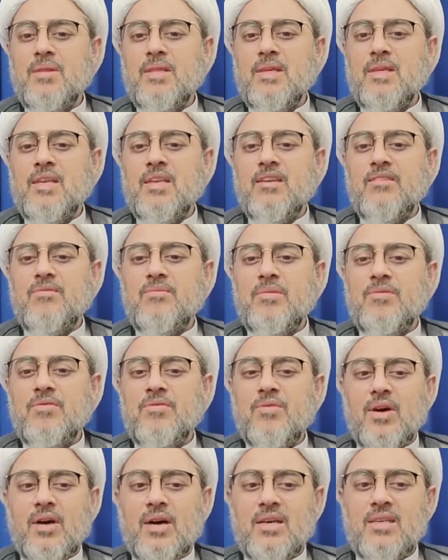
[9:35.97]
they lived
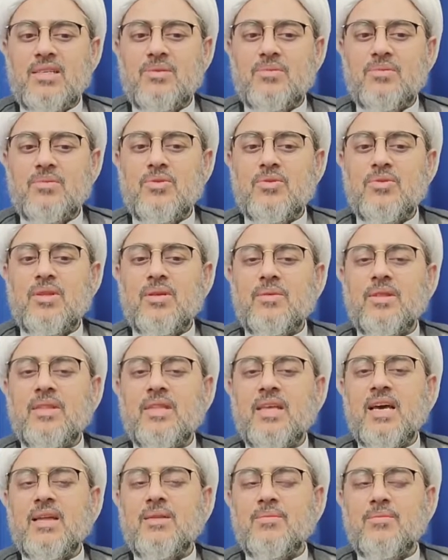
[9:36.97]
before us,
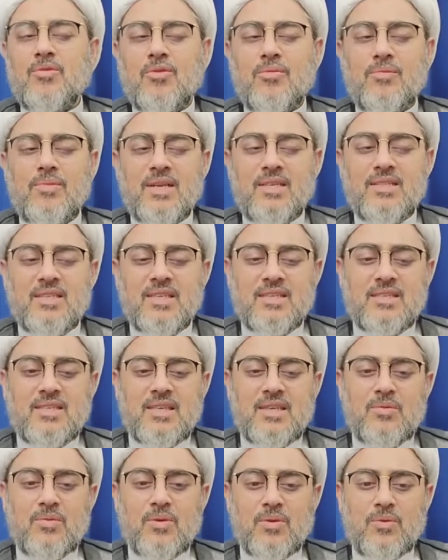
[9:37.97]
they had more blessings
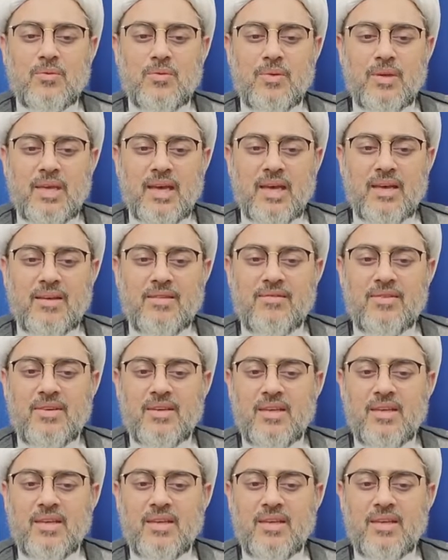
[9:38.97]
than what we have.